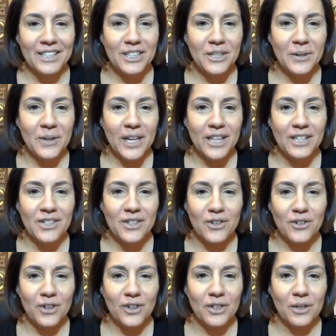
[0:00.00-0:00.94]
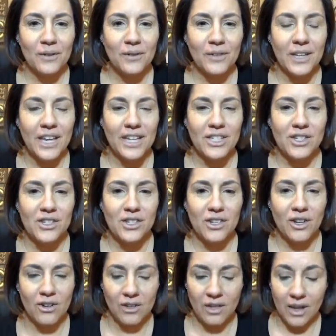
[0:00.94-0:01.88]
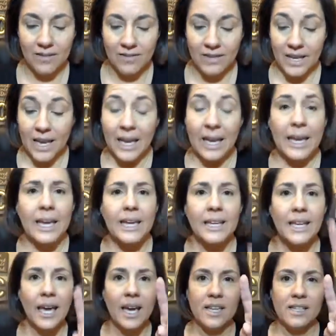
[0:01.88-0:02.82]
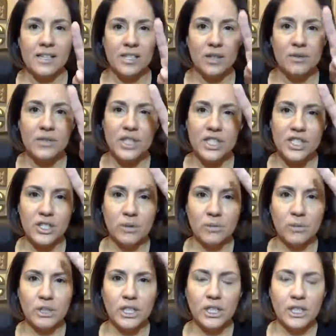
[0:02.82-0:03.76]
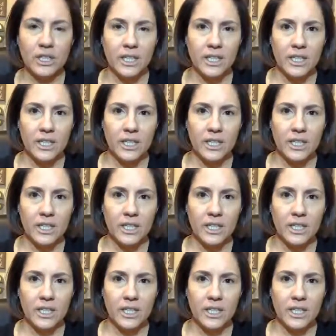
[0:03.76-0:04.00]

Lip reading: know I could turn on notifications to your live. Yeah, so did you look?